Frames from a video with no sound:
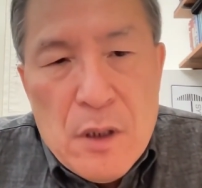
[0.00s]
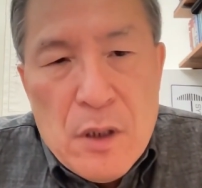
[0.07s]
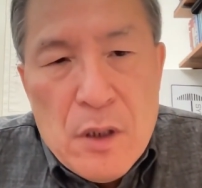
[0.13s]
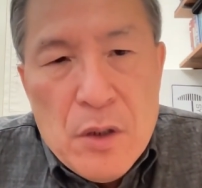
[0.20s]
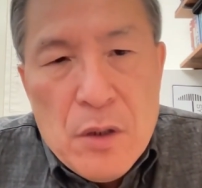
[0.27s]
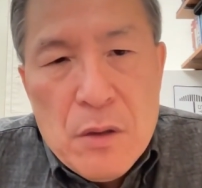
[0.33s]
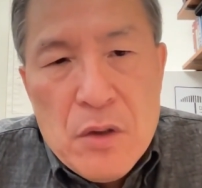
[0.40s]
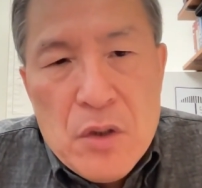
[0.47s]

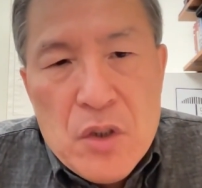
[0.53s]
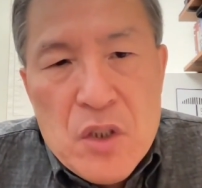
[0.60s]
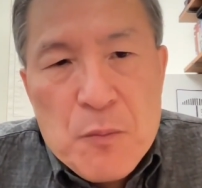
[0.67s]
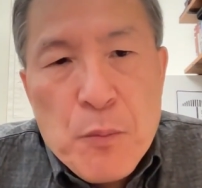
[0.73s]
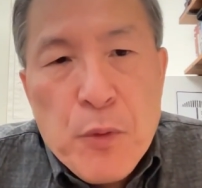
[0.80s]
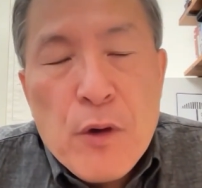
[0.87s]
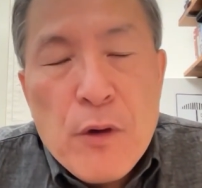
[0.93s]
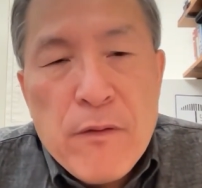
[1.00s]
You just
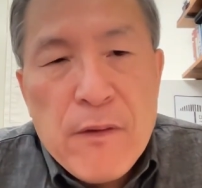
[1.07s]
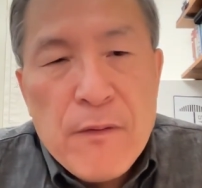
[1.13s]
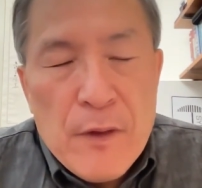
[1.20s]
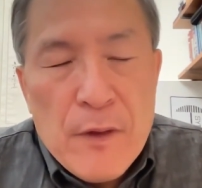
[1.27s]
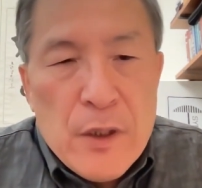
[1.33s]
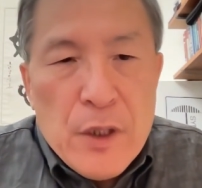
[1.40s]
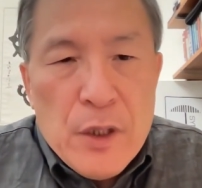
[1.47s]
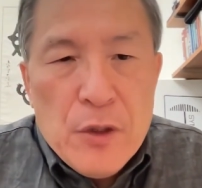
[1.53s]

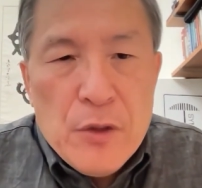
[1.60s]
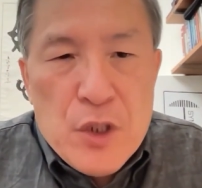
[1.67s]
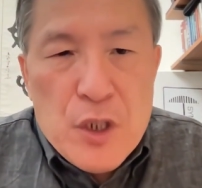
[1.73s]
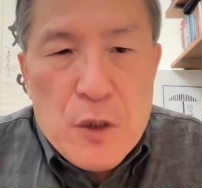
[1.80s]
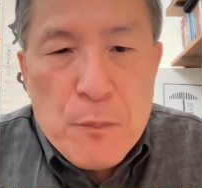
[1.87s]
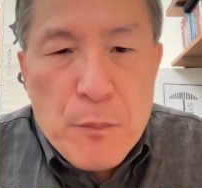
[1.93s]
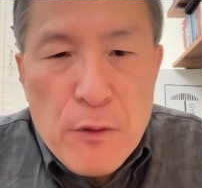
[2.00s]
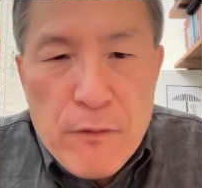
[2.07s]
you
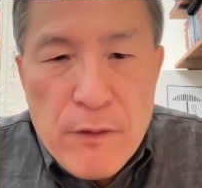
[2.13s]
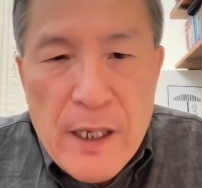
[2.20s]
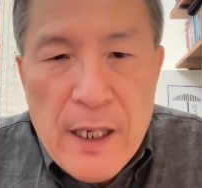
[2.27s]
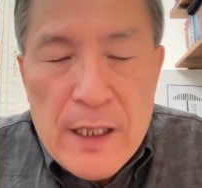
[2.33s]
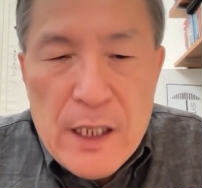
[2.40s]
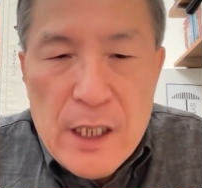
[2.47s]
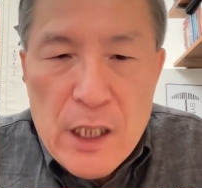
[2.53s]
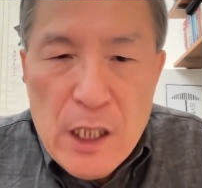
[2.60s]
just provide
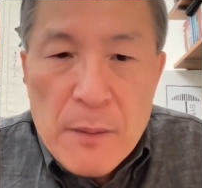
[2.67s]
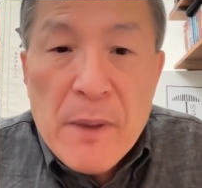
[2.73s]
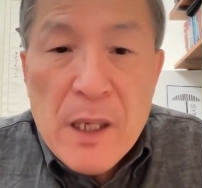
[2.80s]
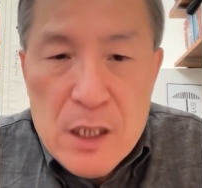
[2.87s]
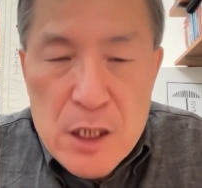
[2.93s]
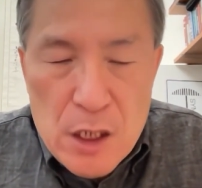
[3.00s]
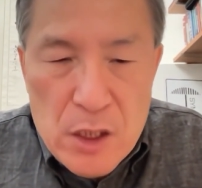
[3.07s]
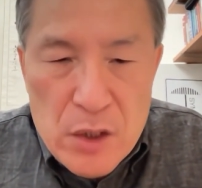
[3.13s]
the
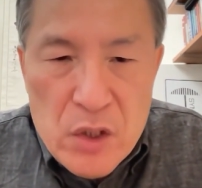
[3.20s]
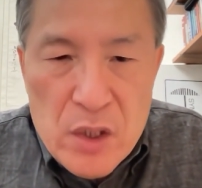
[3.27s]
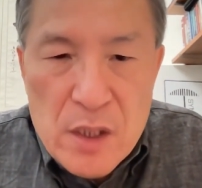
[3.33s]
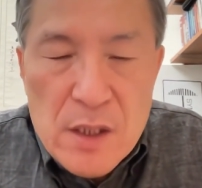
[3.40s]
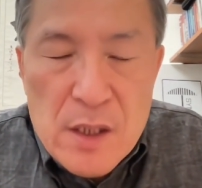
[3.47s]
images.